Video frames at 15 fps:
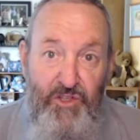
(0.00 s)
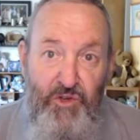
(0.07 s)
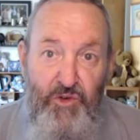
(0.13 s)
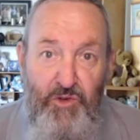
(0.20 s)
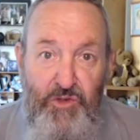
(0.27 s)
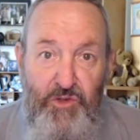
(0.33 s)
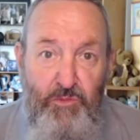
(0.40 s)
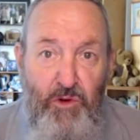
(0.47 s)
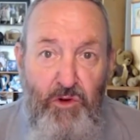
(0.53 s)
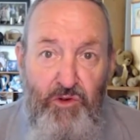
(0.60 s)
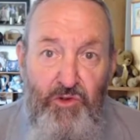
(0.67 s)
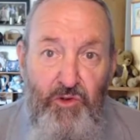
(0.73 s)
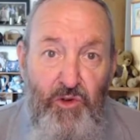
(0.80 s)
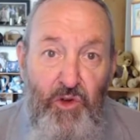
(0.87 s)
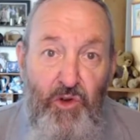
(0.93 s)
to the
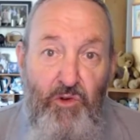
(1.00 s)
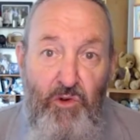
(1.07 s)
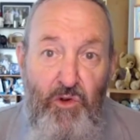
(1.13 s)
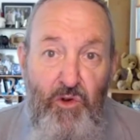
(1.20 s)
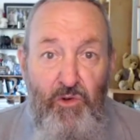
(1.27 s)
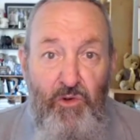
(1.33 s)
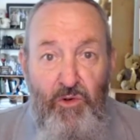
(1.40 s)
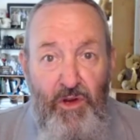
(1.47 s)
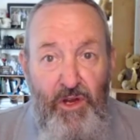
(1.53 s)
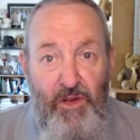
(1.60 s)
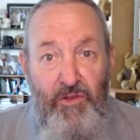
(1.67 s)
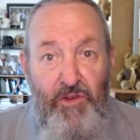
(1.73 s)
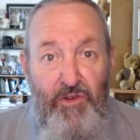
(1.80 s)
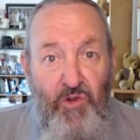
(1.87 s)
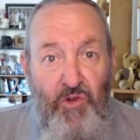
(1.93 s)
spiritual guru
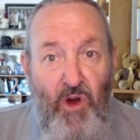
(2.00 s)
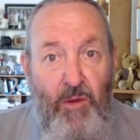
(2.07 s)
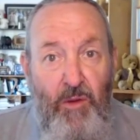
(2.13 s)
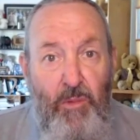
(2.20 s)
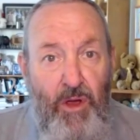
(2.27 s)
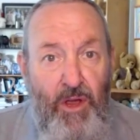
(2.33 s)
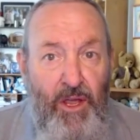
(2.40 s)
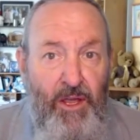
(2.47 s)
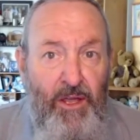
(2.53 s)
in the tribe,